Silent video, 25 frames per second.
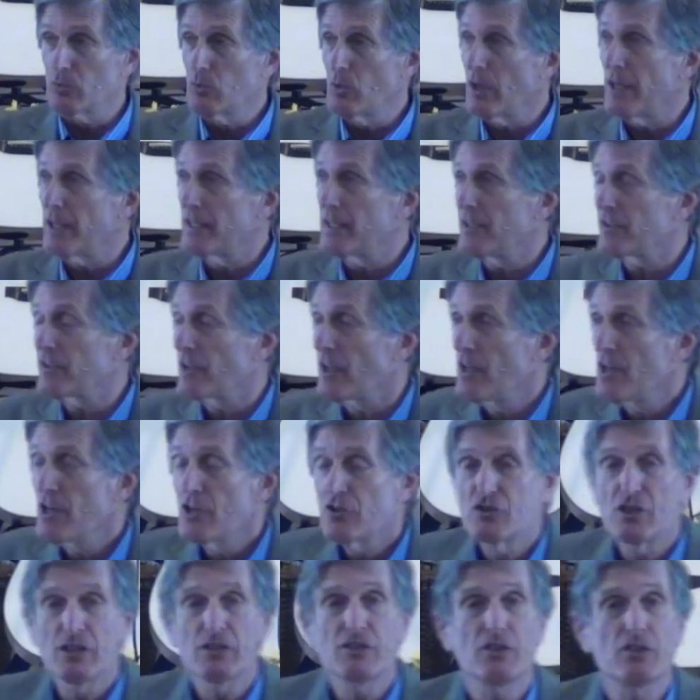1, is
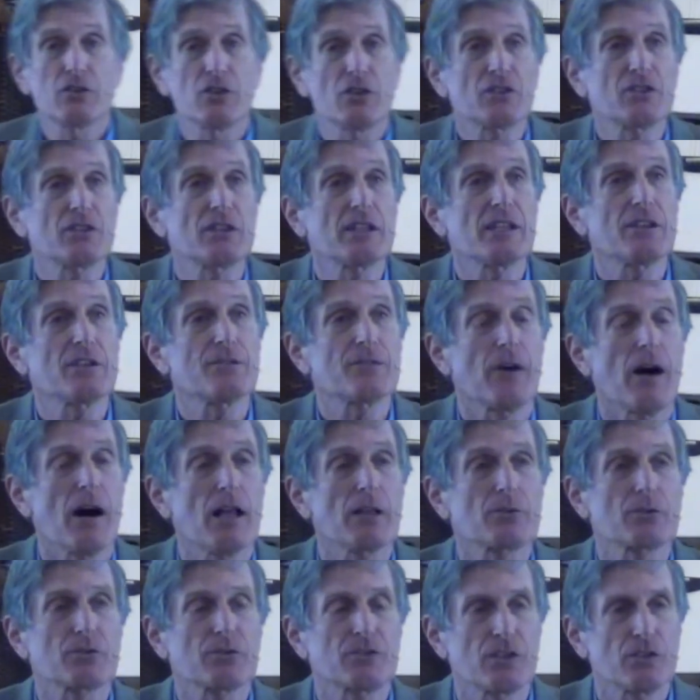Jesus looks at his
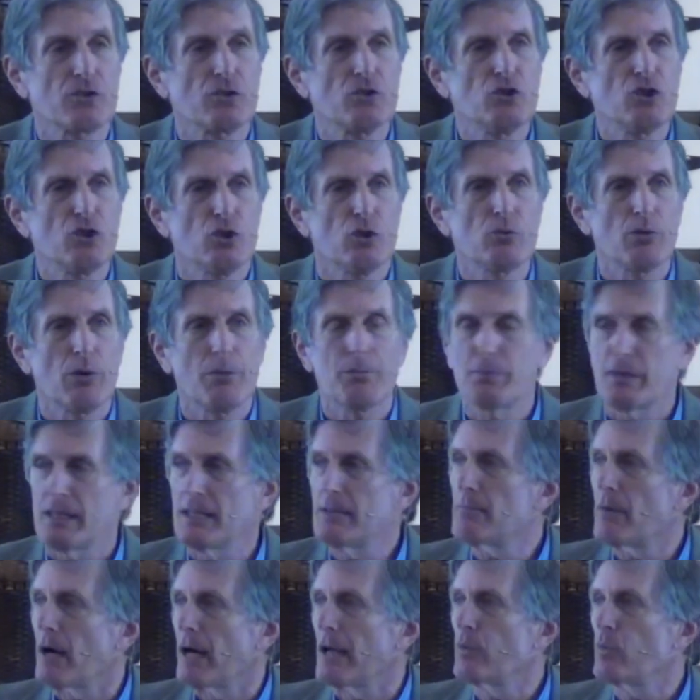followers and says, you will
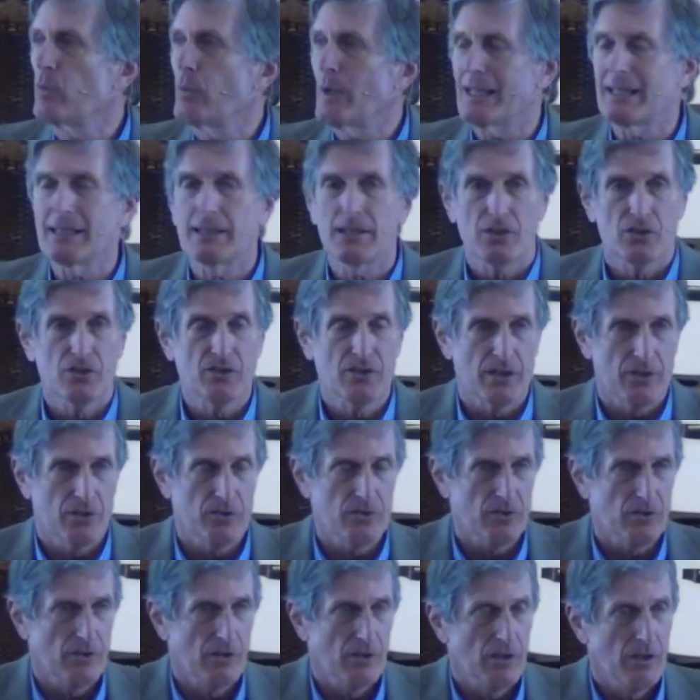be my
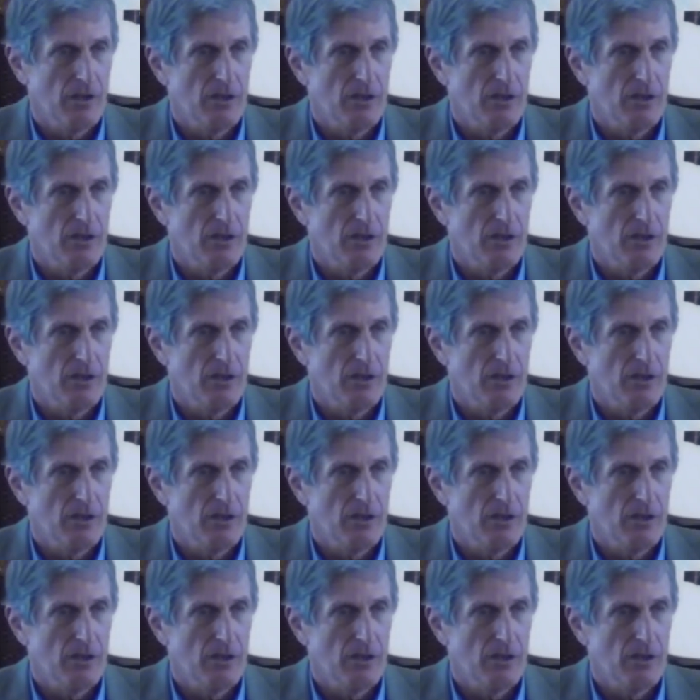witnesses.